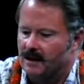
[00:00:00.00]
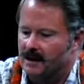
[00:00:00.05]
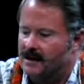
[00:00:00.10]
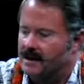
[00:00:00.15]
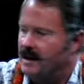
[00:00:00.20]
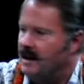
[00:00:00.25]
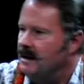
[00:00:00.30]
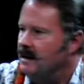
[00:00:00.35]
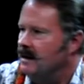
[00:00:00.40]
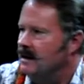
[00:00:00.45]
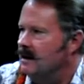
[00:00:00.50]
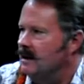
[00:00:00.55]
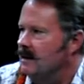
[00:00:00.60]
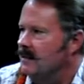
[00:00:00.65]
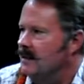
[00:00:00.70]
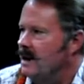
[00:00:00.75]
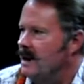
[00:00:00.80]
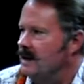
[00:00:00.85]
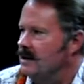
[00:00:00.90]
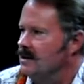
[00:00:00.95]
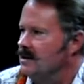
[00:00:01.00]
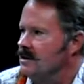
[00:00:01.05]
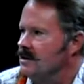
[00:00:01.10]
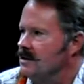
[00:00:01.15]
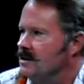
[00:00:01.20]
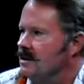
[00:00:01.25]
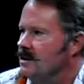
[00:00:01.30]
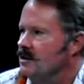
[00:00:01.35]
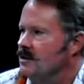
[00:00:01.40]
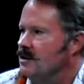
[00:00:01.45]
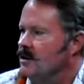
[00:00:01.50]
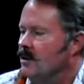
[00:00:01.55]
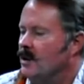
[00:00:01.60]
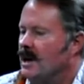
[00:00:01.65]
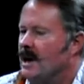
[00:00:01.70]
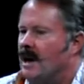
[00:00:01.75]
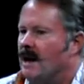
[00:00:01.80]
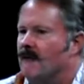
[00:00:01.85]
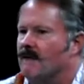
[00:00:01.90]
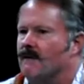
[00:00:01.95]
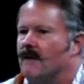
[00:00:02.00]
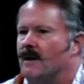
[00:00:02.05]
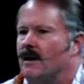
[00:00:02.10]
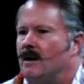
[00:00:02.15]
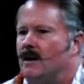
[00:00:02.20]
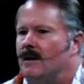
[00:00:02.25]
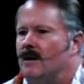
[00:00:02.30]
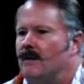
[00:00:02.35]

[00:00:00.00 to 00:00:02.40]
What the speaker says: state income taxes. Yes. So we have